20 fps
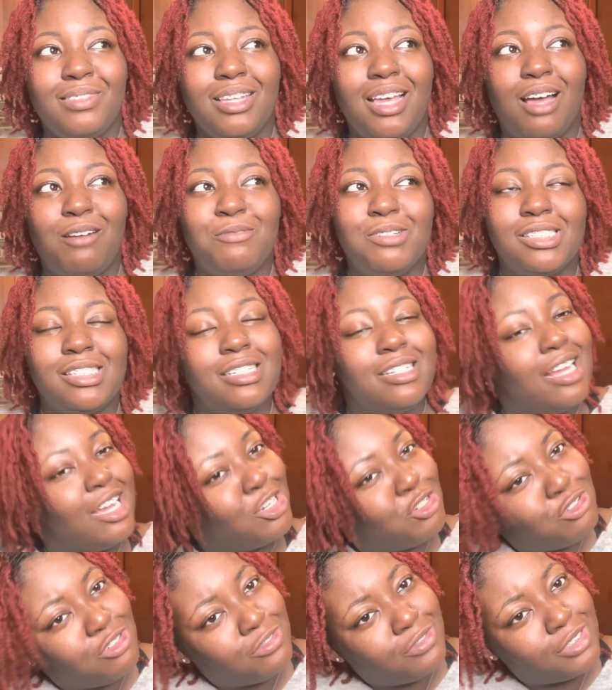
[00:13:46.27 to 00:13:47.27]
I wasn't
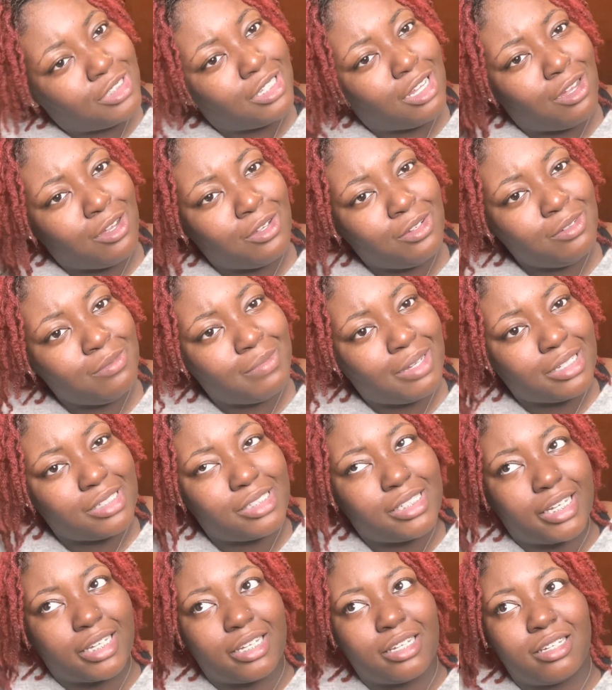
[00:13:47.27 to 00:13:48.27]
natural for long my
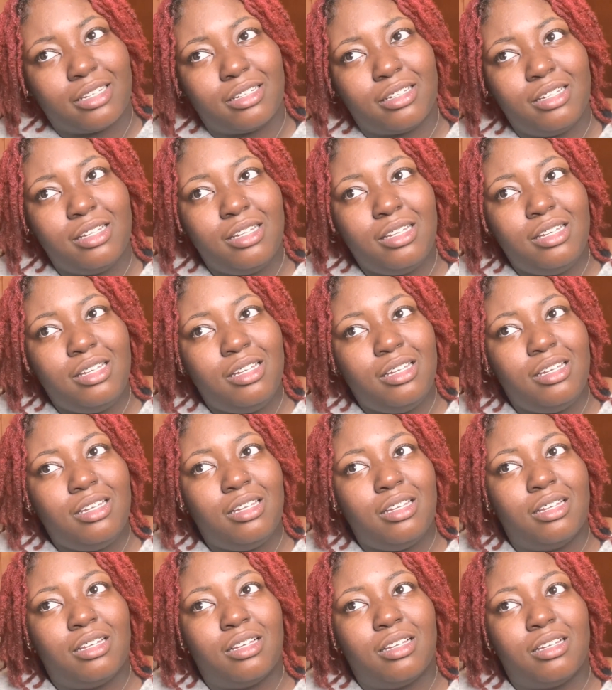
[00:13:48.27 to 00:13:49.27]
second
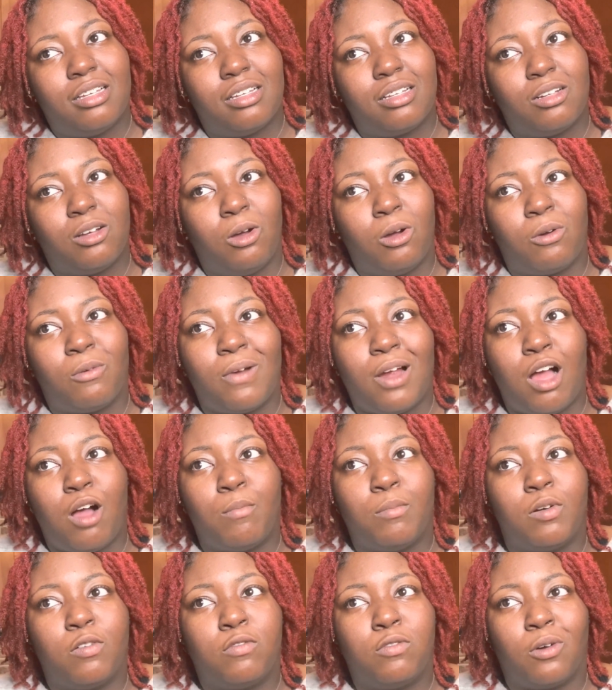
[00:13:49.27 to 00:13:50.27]
go
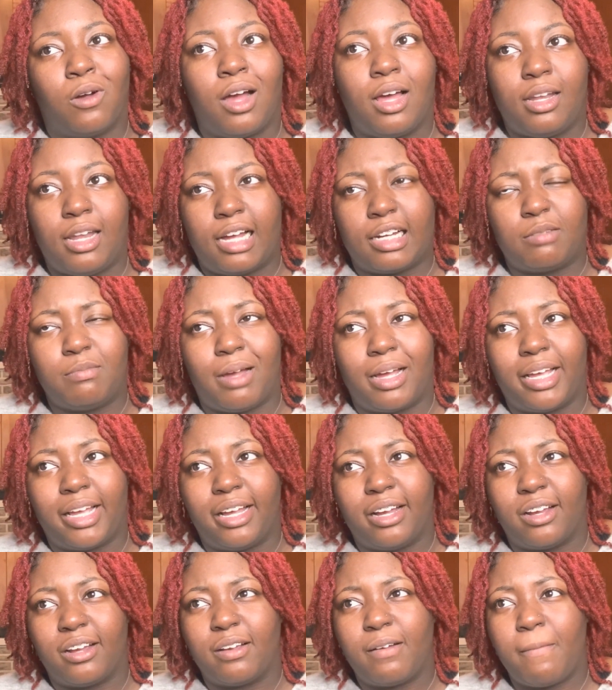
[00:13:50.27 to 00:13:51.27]
around before I locked my
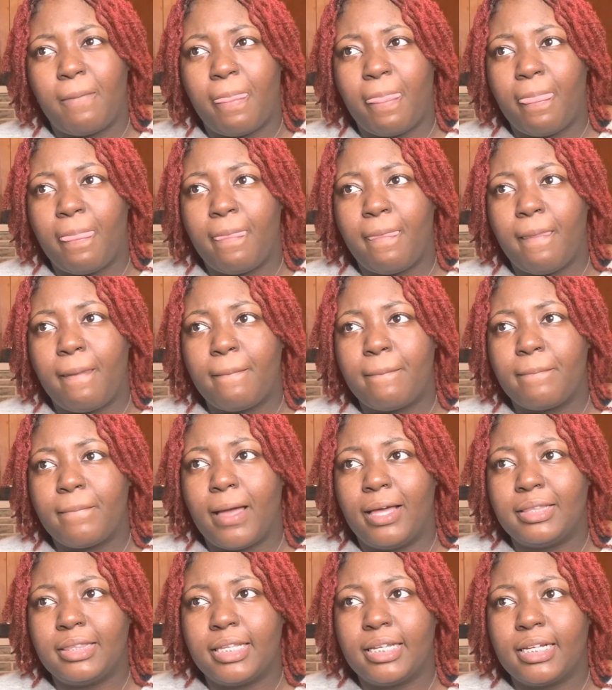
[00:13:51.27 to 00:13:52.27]
hair.
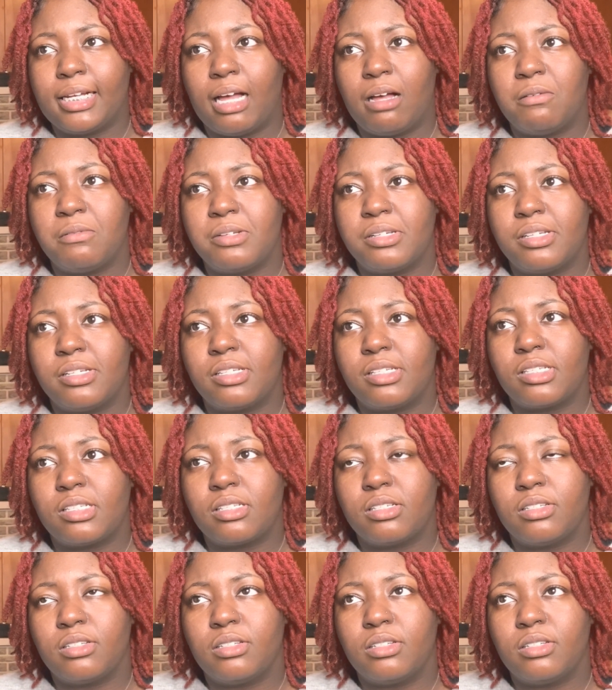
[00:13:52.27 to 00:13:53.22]
I think it was